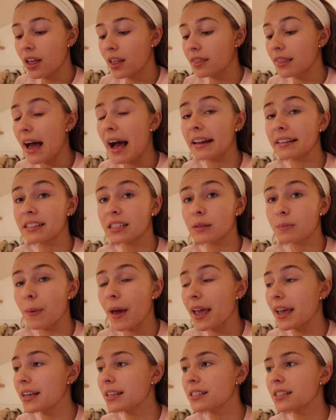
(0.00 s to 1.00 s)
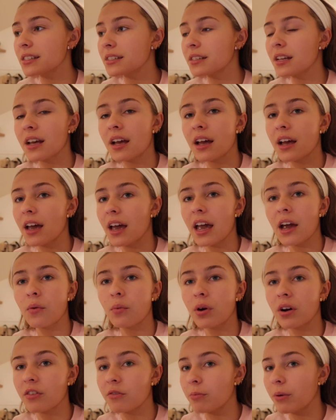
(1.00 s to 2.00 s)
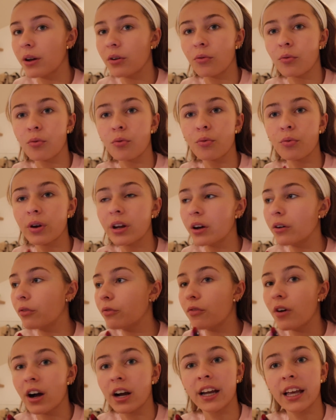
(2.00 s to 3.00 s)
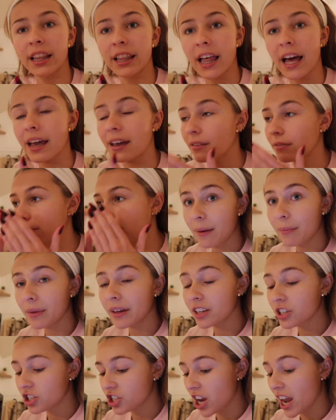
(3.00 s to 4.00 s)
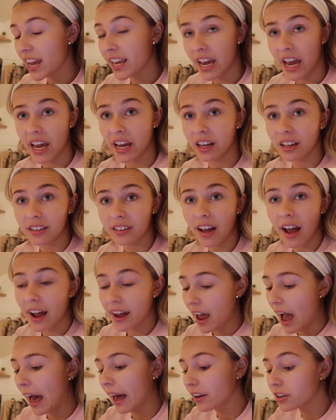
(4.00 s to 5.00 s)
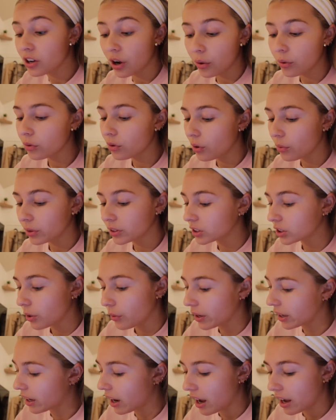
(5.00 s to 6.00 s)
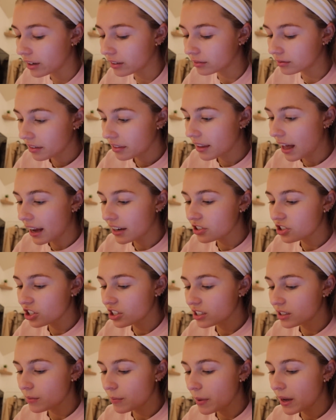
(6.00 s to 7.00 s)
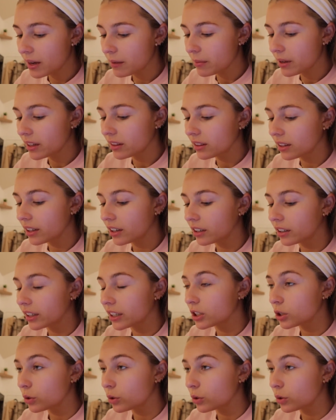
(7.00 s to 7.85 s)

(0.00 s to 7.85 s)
that space, it would have been a real fucking life. I'm like shaking. I, I don't know what's going on. That just made me literally